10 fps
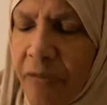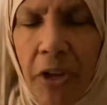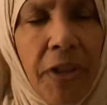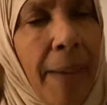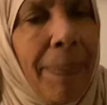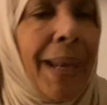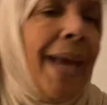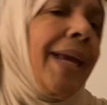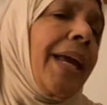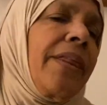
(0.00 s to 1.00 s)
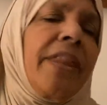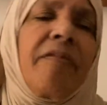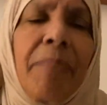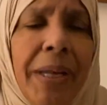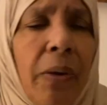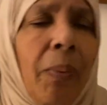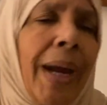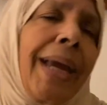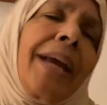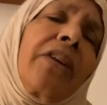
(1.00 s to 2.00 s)
done their playing, they've been
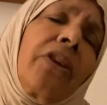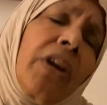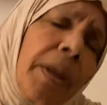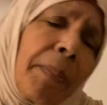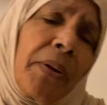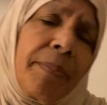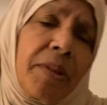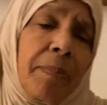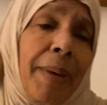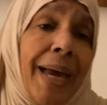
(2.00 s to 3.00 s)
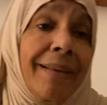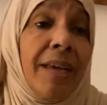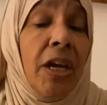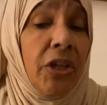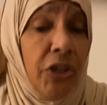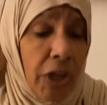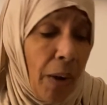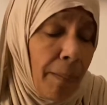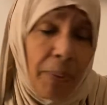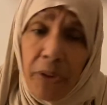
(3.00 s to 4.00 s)
awake, and you're going to put them to bed. You go
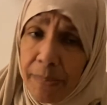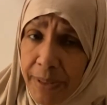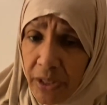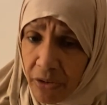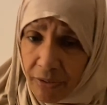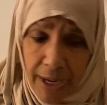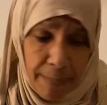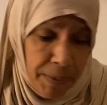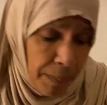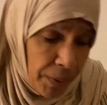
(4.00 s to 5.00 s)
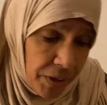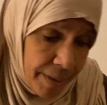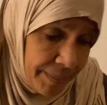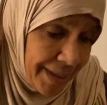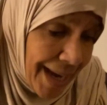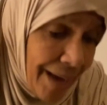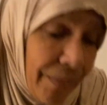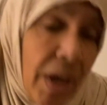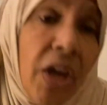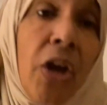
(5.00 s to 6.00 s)
and put them in the crib, you put them
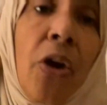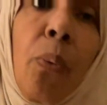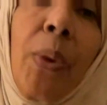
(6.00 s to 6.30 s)
down. We